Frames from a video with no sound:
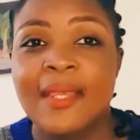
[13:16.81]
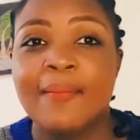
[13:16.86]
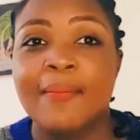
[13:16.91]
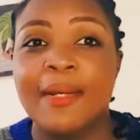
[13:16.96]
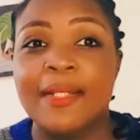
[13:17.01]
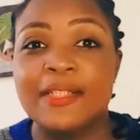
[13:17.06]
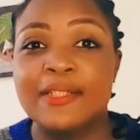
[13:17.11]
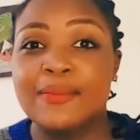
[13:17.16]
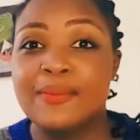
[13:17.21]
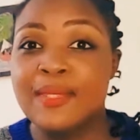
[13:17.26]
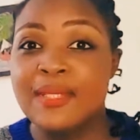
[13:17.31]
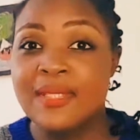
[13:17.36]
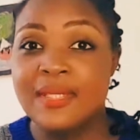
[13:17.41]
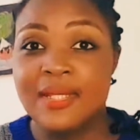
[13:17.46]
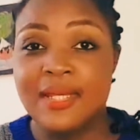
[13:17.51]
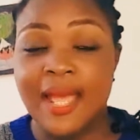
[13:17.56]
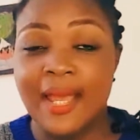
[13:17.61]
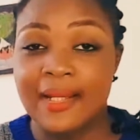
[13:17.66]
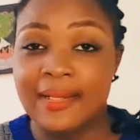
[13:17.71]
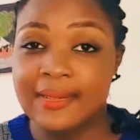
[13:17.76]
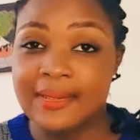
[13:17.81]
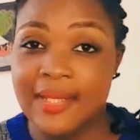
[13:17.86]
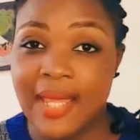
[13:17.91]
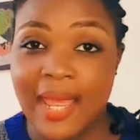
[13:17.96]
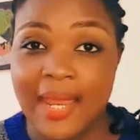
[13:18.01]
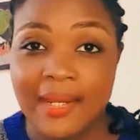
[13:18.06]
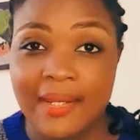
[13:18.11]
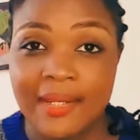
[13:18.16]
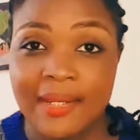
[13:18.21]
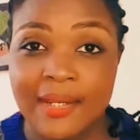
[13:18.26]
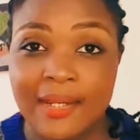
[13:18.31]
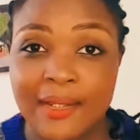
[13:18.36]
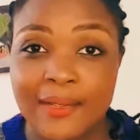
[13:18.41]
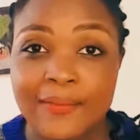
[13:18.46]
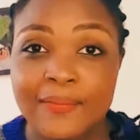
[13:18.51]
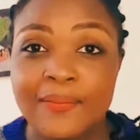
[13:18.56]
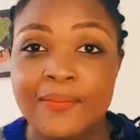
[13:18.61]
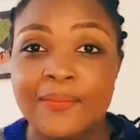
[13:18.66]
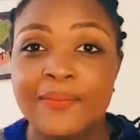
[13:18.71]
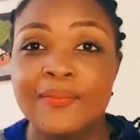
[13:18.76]
But Missy Daktari,
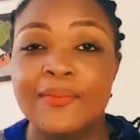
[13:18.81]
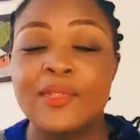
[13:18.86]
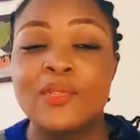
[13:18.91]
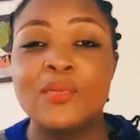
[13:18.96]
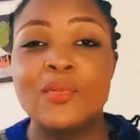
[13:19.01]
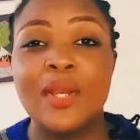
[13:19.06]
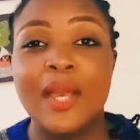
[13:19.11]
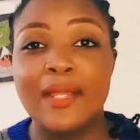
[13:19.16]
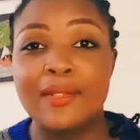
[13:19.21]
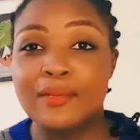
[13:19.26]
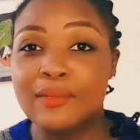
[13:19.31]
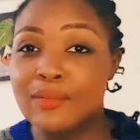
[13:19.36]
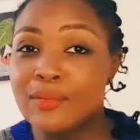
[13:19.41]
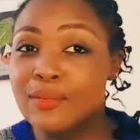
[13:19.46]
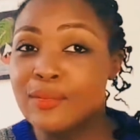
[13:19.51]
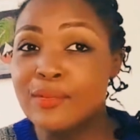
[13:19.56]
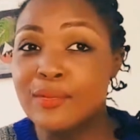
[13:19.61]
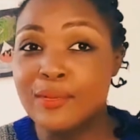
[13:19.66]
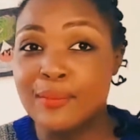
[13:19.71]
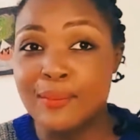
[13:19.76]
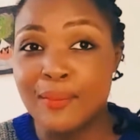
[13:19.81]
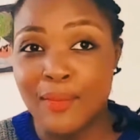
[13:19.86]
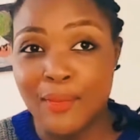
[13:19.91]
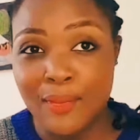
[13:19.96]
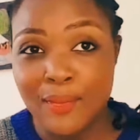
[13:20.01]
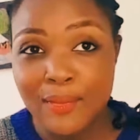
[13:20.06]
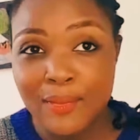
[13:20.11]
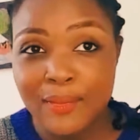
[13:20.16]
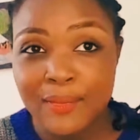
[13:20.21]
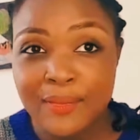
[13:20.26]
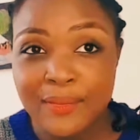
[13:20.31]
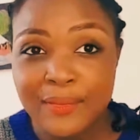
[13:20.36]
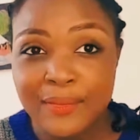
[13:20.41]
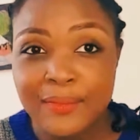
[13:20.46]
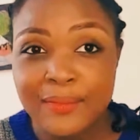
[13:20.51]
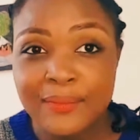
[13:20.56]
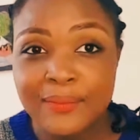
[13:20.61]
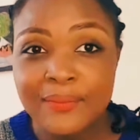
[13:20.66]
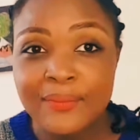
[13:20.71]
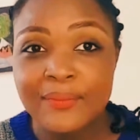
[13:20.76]
you can google more
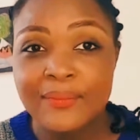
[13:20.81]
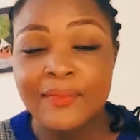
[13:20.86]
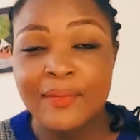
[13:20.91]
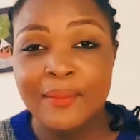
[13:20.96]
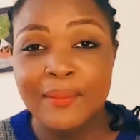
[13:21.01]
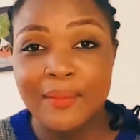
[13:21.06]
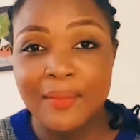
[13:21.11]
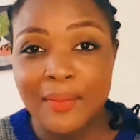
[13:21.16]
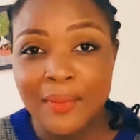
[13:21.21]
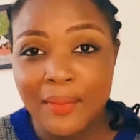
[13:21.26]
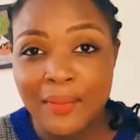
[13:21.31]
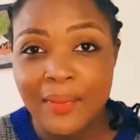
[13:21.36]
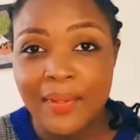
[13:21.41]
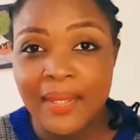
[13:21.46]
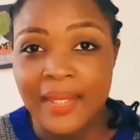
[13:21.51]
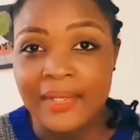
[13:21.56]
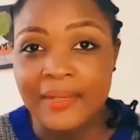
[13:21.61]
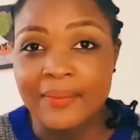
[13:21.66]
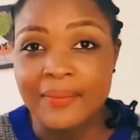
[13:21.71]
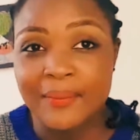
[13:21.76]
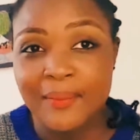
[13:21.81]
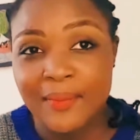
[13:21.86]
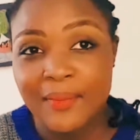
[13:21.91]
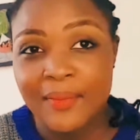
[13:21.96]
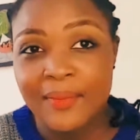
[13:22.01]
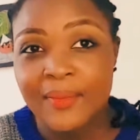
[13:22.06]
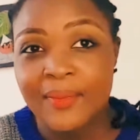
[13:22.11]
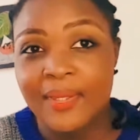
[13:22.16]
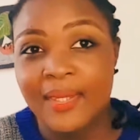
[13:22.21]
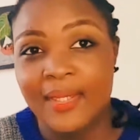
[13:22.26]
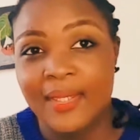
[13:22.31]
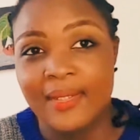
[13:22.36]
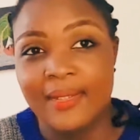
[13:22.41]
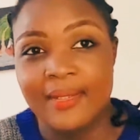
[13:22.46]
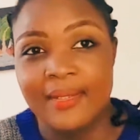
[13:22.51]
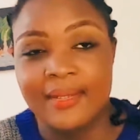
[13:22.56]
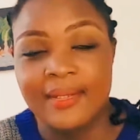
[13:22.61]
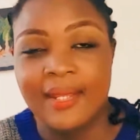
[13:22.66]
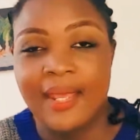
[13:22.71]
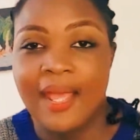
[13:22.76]
and more and
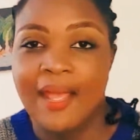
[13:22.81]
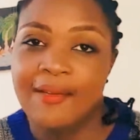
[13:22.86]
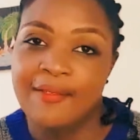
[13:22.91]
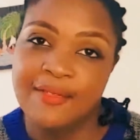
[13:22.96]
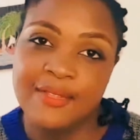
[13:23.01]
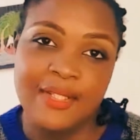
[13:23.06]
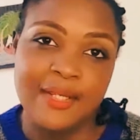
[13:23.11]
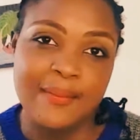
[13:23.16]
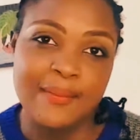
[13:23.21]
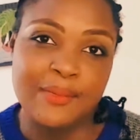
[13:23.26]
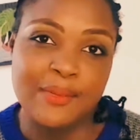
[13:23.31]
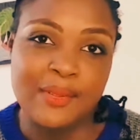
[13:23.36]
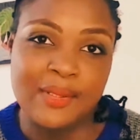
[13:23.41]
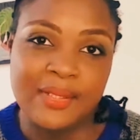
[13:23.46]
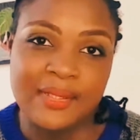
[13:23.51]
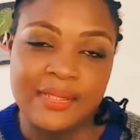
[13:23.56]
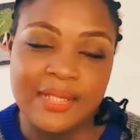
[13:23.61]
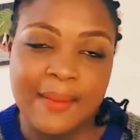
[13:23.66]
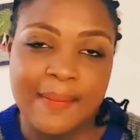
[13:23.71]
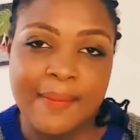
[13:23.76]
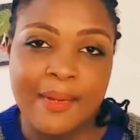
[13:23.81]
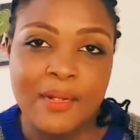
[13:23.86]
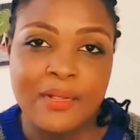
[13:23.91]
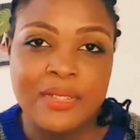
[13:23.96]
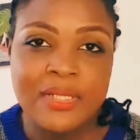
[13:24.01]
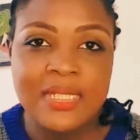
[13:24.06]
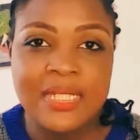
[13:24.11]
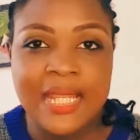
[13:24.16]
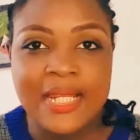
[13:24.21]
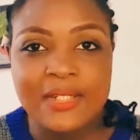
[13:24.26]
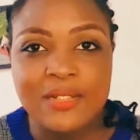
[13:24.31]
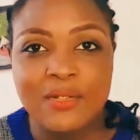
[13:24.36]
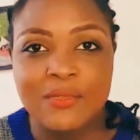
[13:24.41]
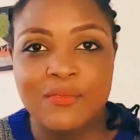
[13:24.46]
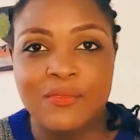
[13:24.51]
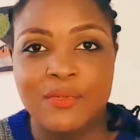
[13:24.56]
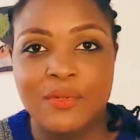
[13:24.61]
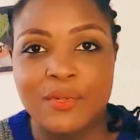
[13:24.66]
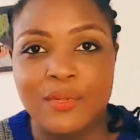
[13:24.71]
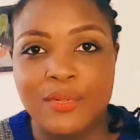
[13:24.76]
have some knowledge about dental
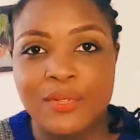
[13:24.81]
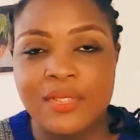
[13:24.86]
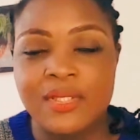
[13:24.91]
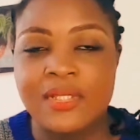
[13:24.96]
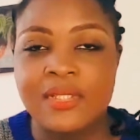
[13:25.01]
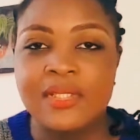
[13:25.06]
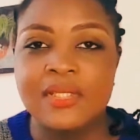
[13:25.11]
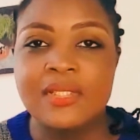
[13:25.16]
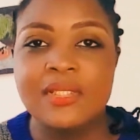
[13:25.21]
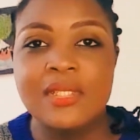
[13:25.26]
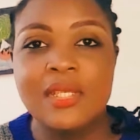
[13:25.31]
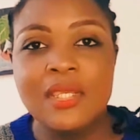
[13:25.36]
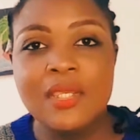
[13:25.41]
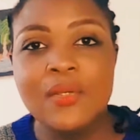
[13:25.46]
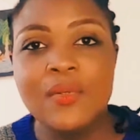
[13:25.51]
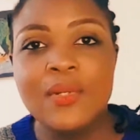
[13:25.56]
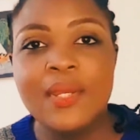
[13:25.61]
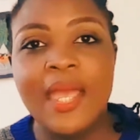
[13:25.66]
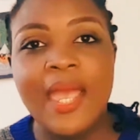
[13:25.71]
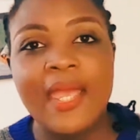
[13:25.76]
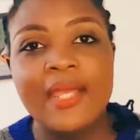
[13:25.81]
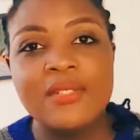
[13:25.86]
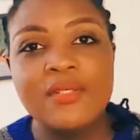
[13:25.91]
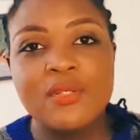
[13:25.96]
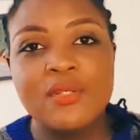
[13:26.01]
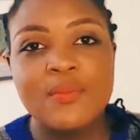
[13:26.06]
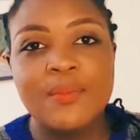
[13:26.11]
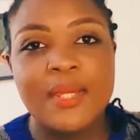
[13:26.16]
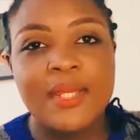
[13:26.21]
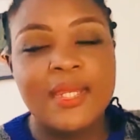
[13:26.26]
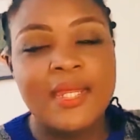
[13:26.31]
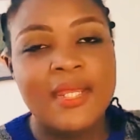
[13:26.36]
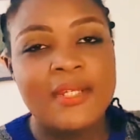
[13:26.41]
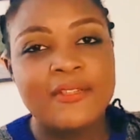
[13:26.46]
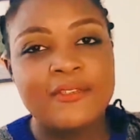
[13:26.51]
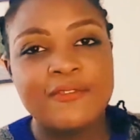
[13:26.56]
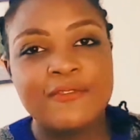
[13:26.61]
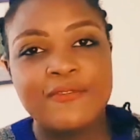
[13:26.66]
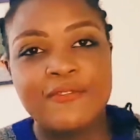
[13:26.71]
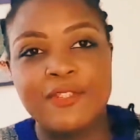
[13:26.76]
fluorosis. See you guys on my
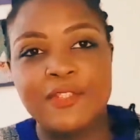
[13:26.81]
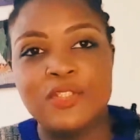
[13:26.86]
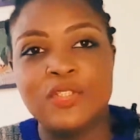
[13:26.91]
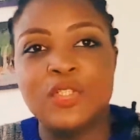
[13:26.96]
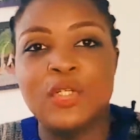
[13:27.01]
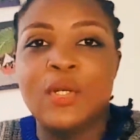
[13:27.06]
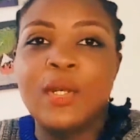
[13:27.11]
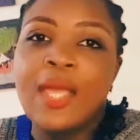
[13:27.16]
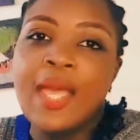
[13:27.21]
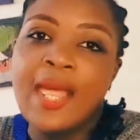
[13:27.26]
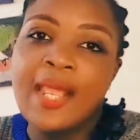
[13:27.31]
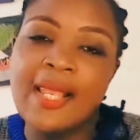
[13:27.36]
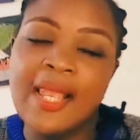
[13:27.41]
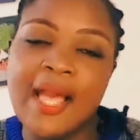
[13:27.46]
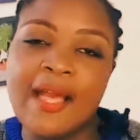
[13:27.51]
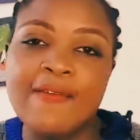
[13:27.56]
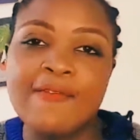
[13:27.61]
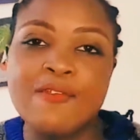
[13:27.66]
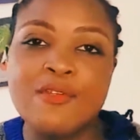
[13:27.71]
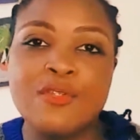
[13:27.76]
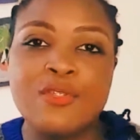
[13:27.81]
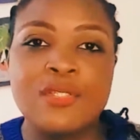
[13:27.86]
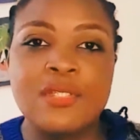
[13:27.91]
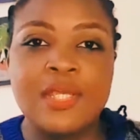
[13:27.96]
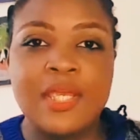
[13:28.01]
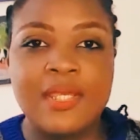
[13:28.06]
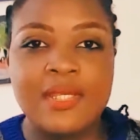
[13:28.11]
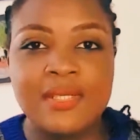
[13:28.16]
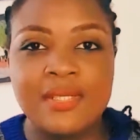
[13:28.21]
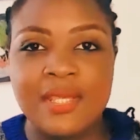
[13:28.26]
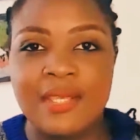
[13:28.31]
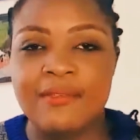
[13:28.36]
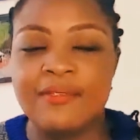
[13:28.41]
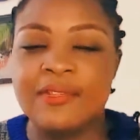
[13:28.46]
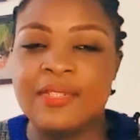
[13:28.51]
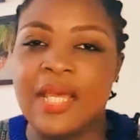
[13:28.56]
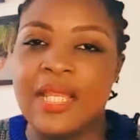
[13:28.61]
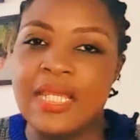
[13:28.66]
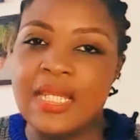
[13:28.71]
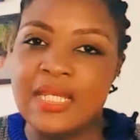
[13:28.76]
next video. Love you. Stay safe.
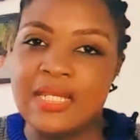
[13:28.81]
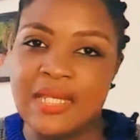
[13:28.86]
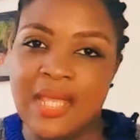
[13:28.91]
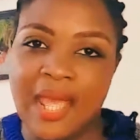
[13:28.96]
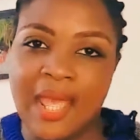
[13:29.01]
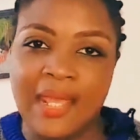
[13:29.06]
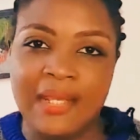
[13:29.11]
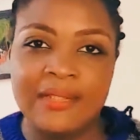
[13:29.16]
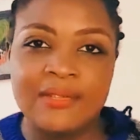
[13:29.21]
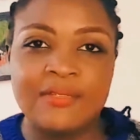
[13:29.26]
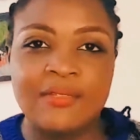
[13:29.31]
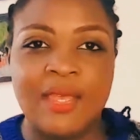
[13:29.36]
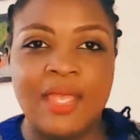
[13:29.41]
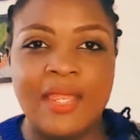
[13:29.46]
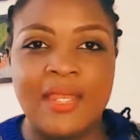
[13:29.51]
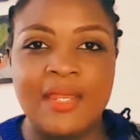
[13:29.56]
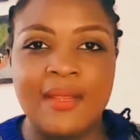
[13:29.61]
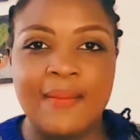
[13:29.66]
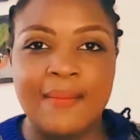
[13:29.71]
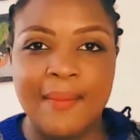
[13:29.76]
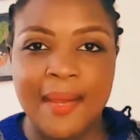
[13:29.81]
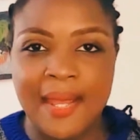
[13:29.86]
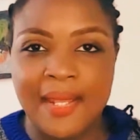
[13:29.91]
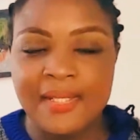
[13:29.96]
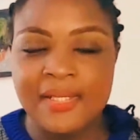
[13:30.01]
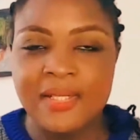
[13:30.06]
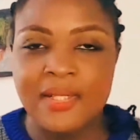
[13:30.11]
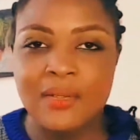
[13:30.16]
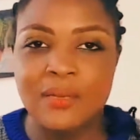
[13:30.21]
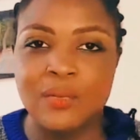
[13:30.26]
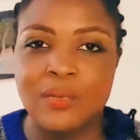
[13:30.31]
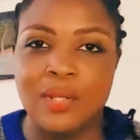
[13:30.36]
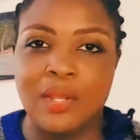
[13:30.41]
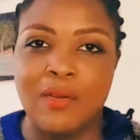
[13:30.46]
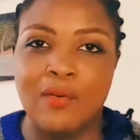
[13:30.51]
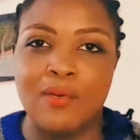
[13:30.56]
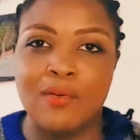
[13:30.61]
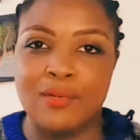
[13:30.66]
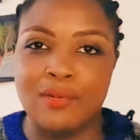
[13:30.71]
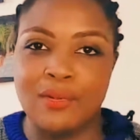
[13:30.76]
Sanitize. Wear any mask. Kuna
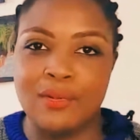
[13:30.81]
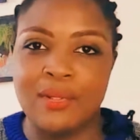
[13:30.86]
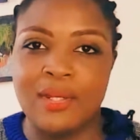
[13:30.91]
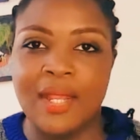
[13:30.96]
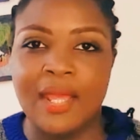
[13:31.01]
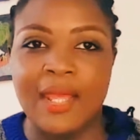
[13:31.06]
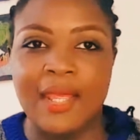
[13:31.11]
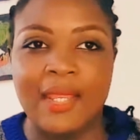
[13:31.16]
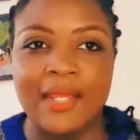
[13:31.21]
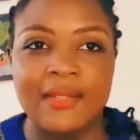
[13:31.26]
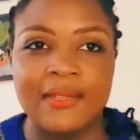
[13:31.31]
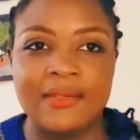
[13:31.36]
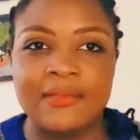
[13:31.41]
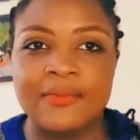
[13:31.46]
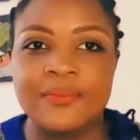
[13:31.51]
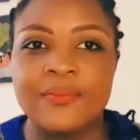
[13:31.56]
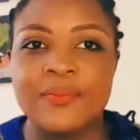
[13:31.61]
corona. And